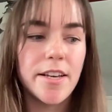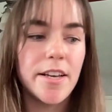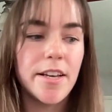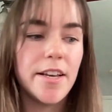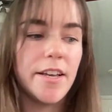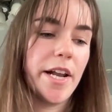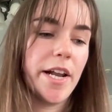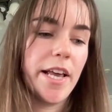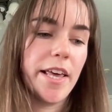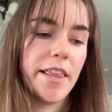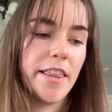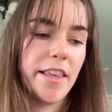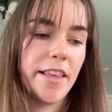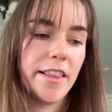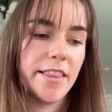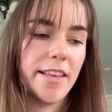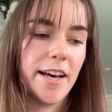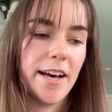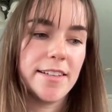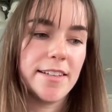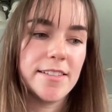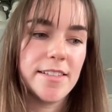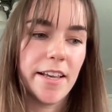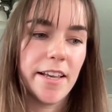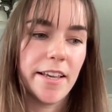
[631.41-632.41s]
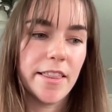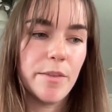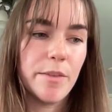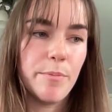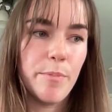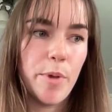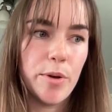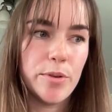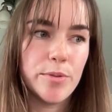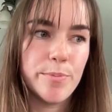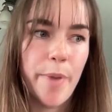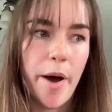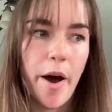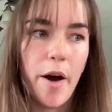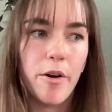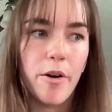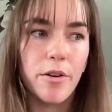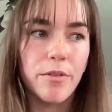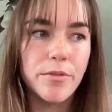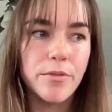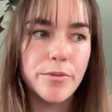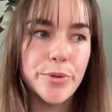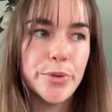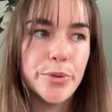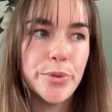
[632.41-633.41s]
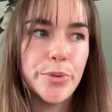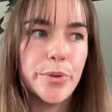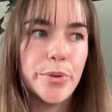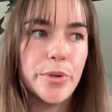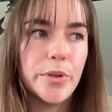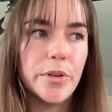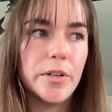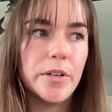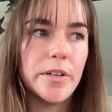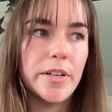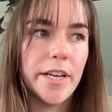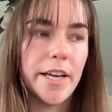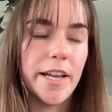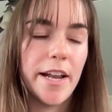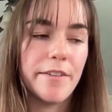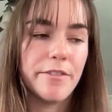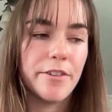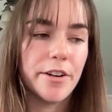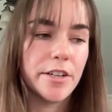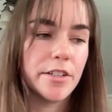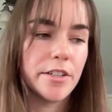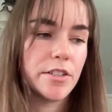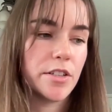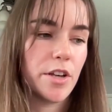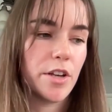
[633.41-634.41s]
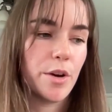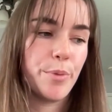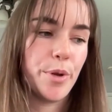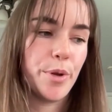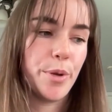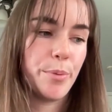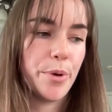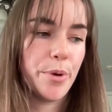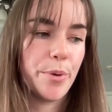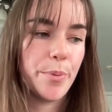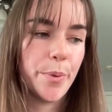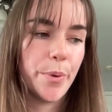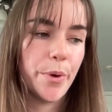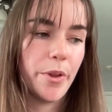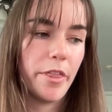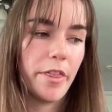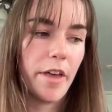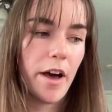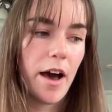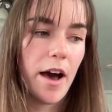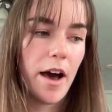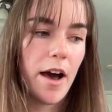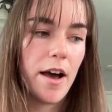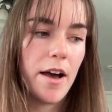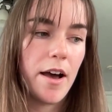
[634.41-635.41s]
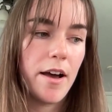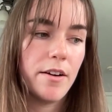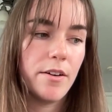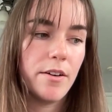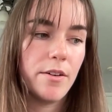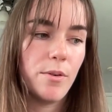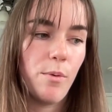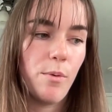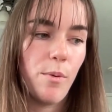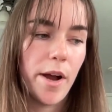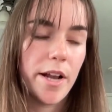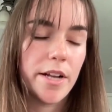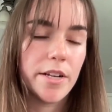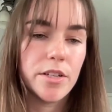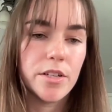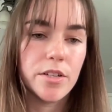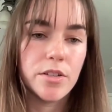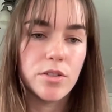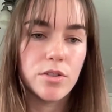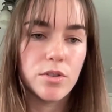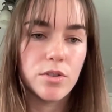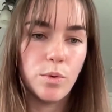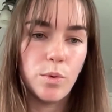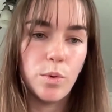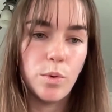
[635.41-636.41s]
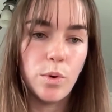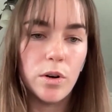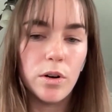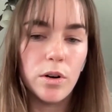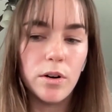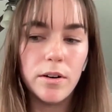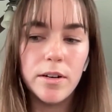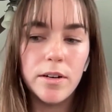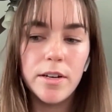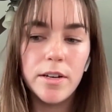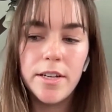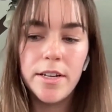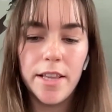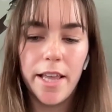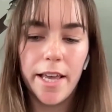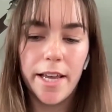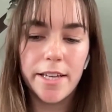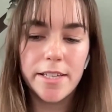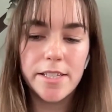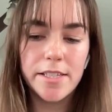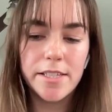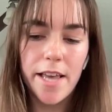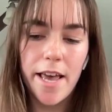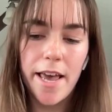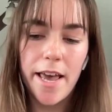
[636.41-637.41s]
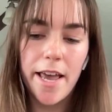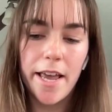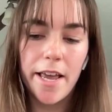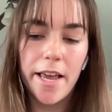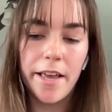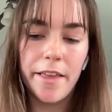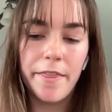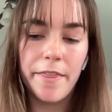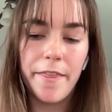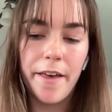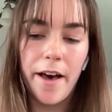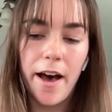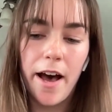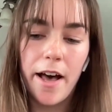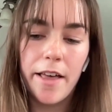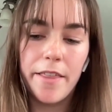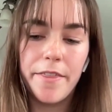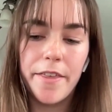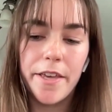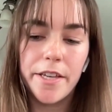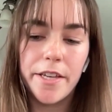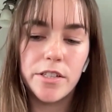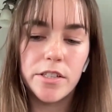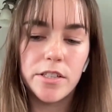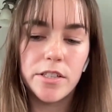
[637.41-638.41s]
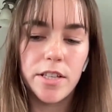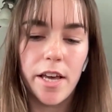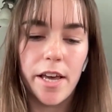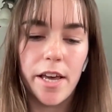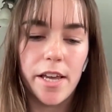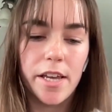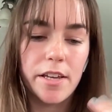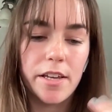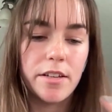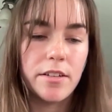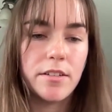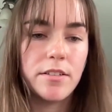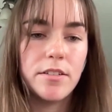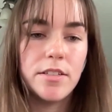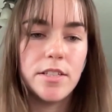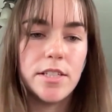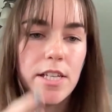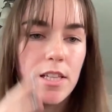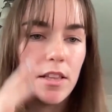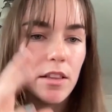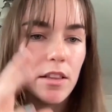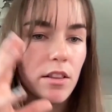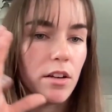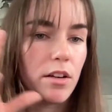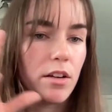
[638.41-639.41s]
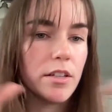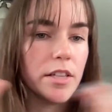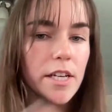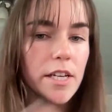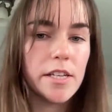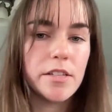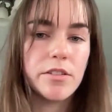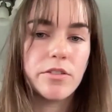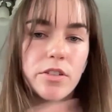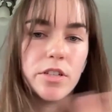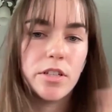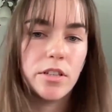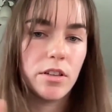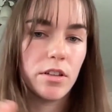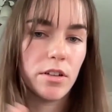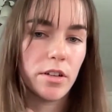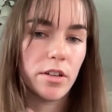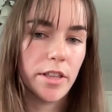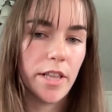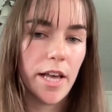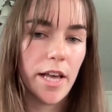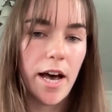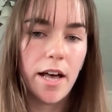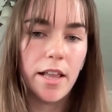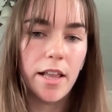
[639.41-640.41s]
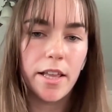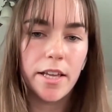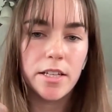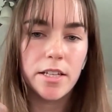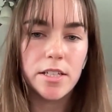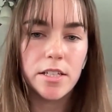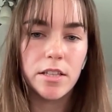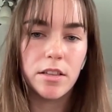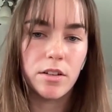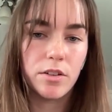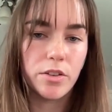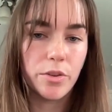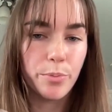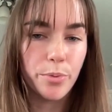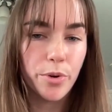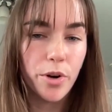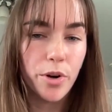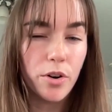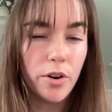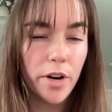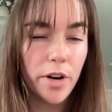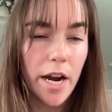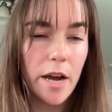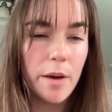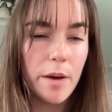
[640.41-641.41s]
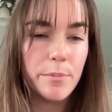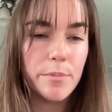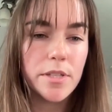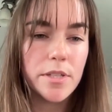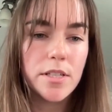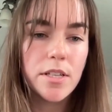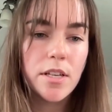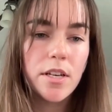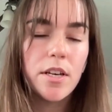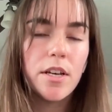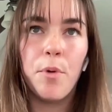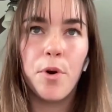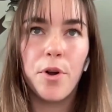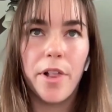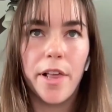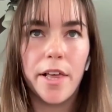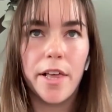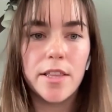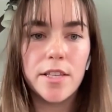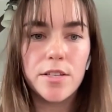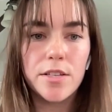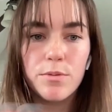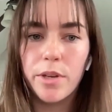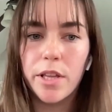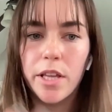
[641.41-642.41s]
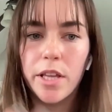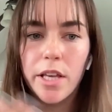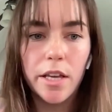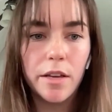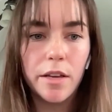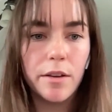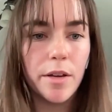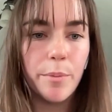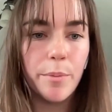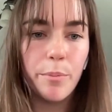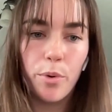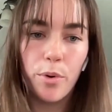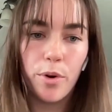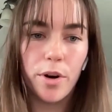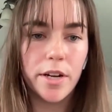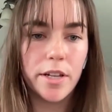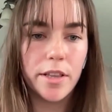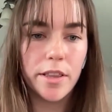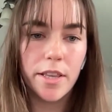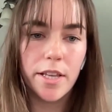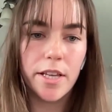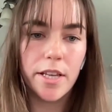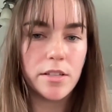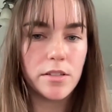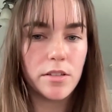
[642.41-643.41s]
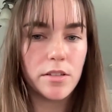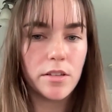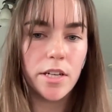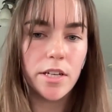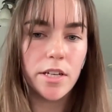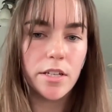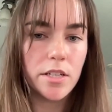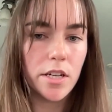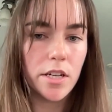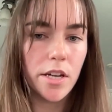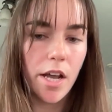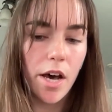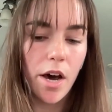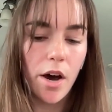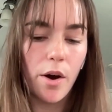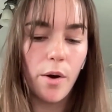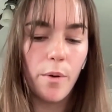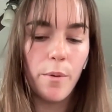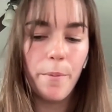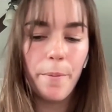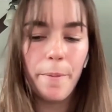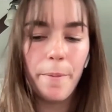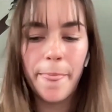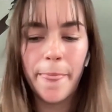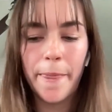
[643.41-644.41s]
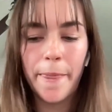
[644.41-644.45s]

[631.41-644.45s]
And I think that's like the most powerful tool. And I've heard so many people that went to school like say that they just like didn't learn this or didn't learn that, like didn't learn the programs or like these really important things you need to know.